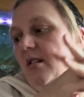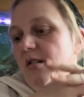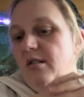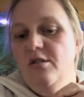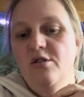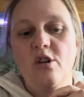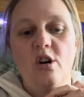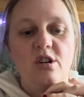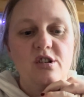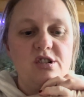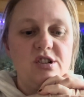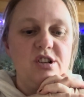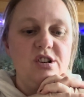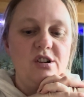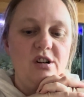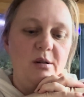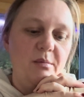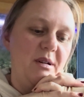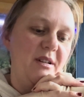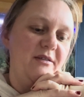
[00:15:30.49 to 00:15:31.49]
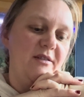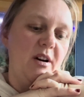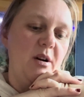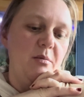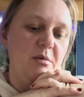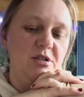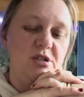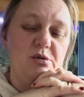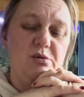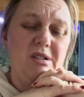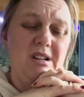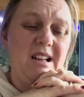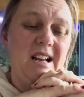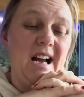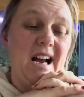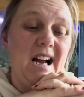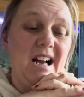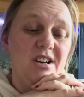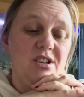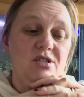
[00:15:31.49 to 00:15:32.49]
not on my phone, which is really
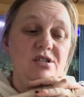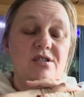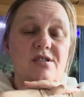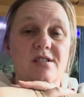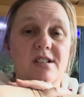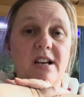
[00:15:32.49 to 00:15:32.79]
hard because